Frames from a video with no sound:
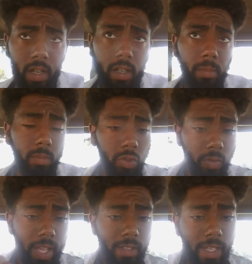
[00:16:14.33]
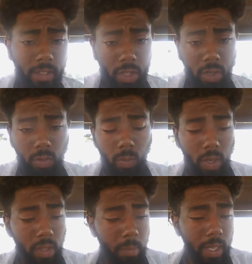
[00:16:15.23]
Um, so that's that's you know
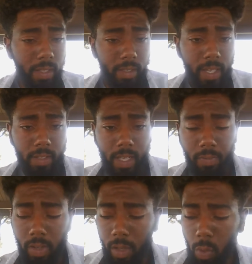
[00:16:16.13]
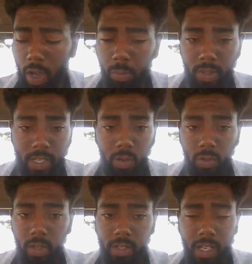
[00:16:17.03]
one of the biggest things that I feel like will help us
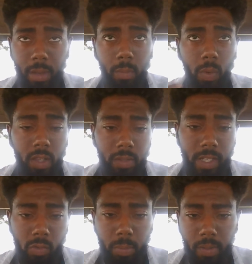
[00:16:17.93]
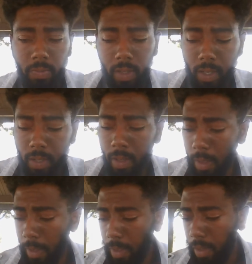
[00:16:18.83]
out during this time. One of the things we'll be feeling.
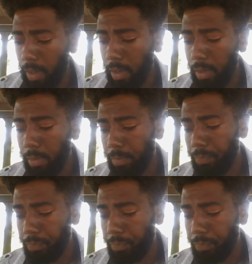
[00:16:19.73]
Um,